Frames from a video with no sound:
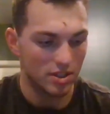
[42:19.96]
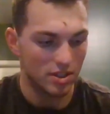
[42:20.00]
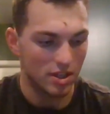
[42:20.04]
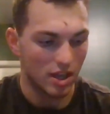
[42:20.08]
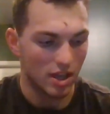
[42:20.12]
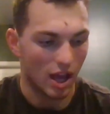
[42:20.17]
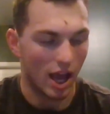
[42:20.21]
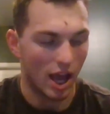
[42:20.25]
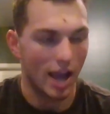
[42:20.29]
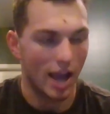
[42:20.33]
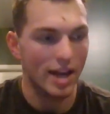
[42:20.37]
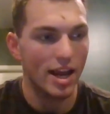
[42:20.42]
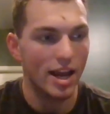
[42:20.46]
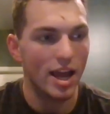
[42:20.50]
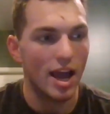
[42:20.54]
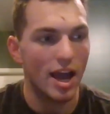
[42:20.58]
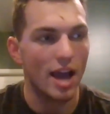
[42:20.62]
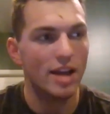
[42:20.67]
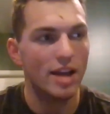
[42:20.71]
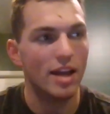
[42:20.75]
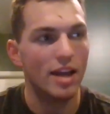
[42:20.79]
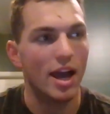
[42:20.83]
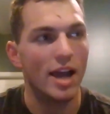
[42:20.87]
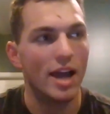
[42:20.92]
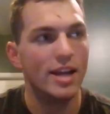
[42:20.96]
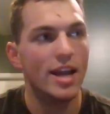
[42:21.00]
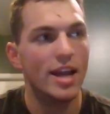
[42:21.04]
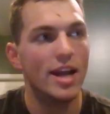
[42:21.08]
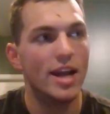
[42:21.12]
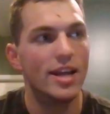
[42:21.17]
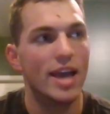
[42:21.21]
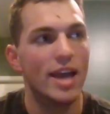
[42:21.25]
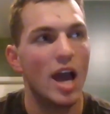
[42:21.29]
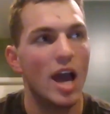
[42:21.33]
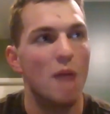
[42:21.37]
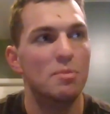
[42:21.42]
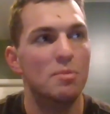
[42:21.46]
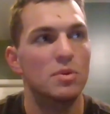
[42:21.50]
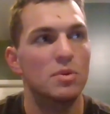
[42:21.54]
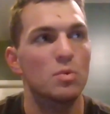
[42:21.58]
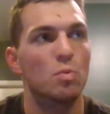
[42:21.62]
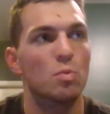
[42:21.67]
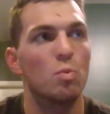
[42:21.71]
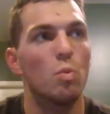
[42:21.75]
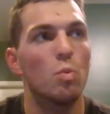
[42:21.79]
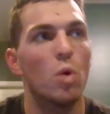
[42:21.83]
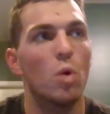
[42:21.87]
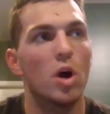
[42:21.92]
I'd had it happen
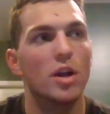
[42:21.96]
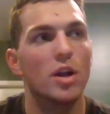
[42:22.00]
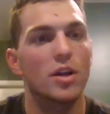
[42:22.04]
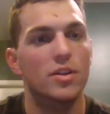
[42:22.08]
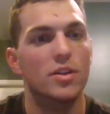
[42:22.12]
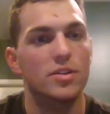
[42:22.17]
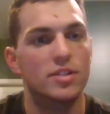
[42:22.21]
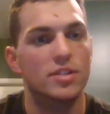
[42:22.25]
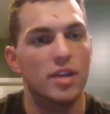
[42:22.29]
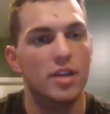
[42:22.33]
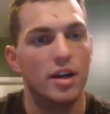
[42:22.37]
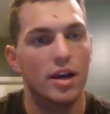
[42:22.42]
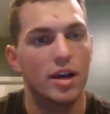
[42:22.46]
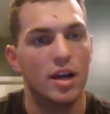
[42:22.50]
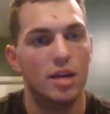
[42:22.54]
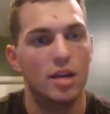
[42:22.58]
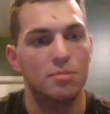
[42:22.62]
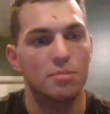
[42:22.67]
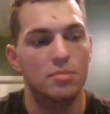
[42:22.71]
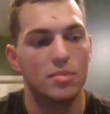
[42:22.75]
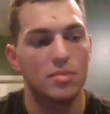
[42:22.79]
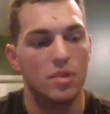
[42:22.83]
one other time